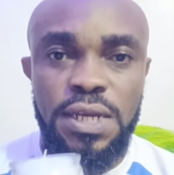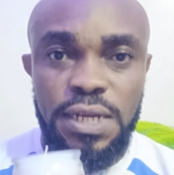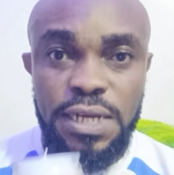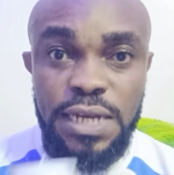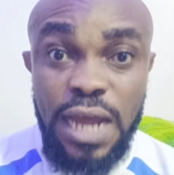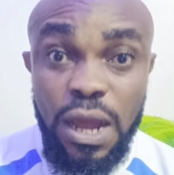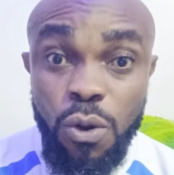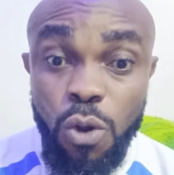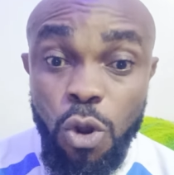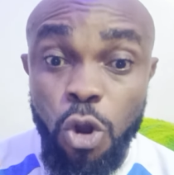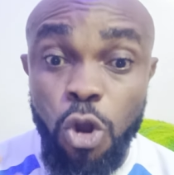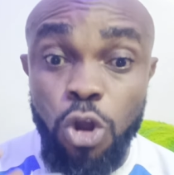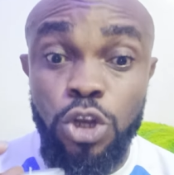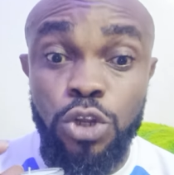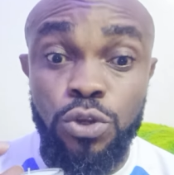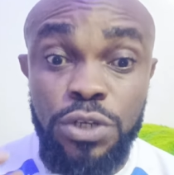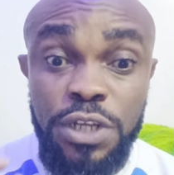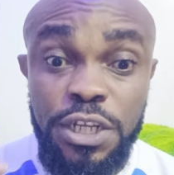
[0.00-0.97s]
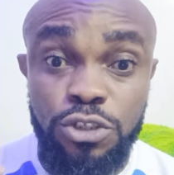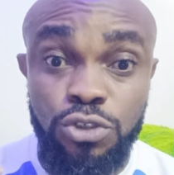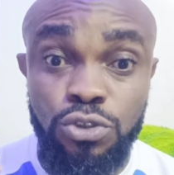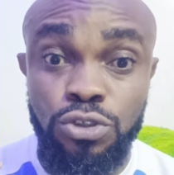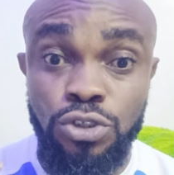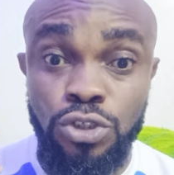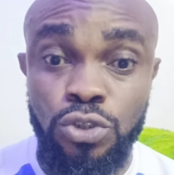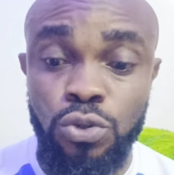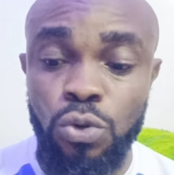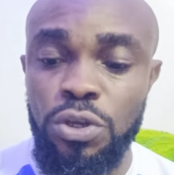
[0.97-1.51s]
Now, all you need to
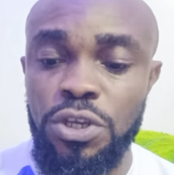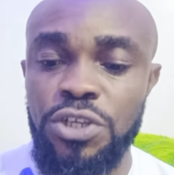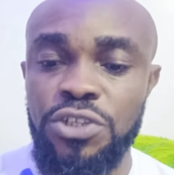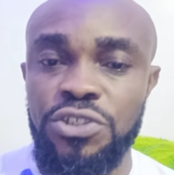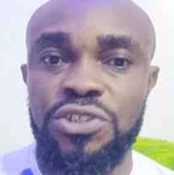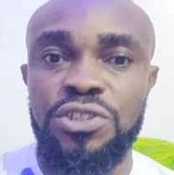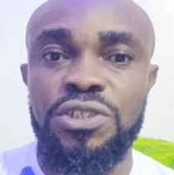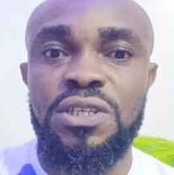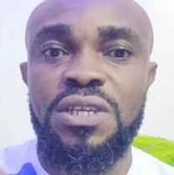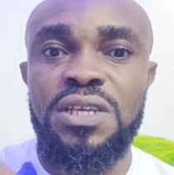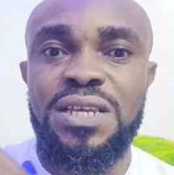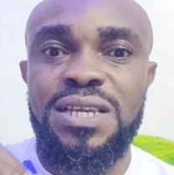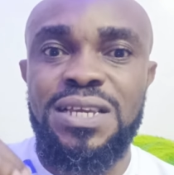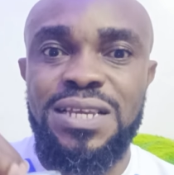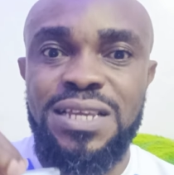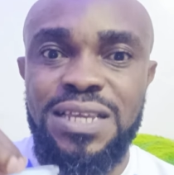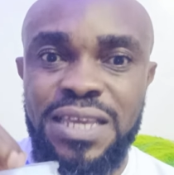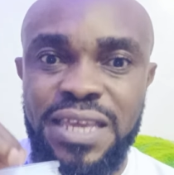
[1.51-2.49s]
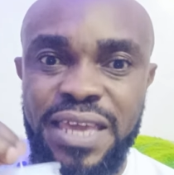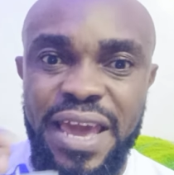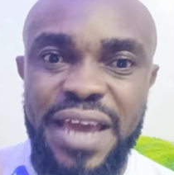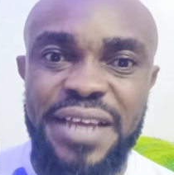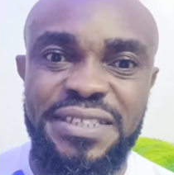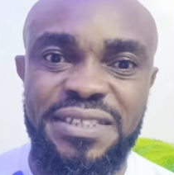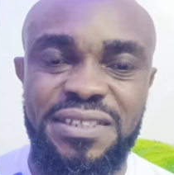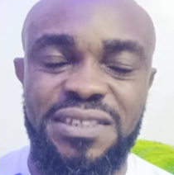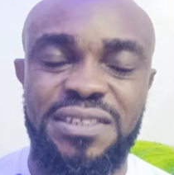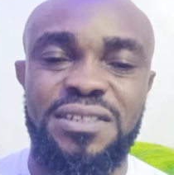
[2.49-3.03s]
do is
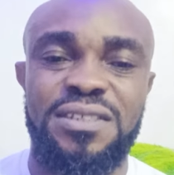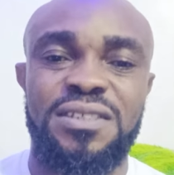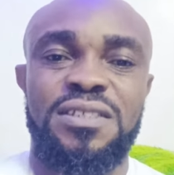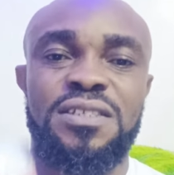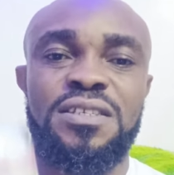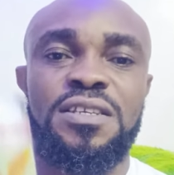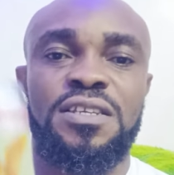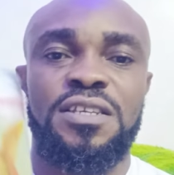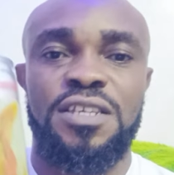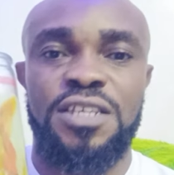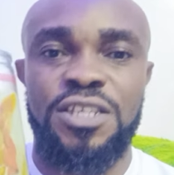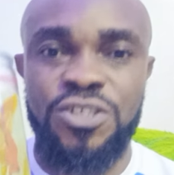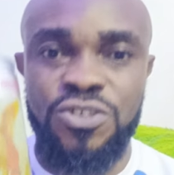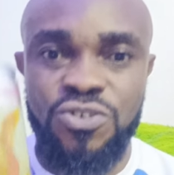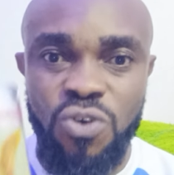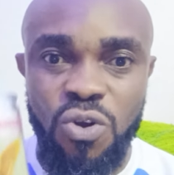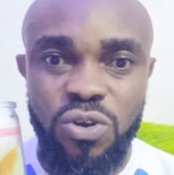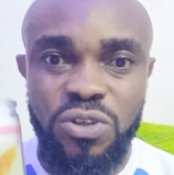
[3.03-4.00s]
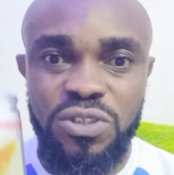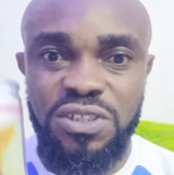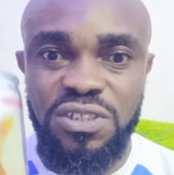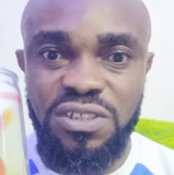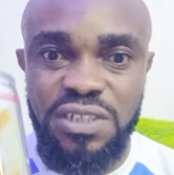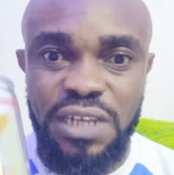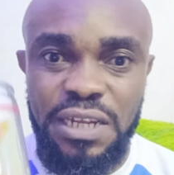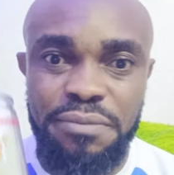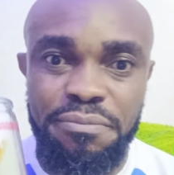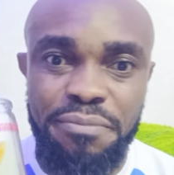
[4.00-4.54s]
get your St.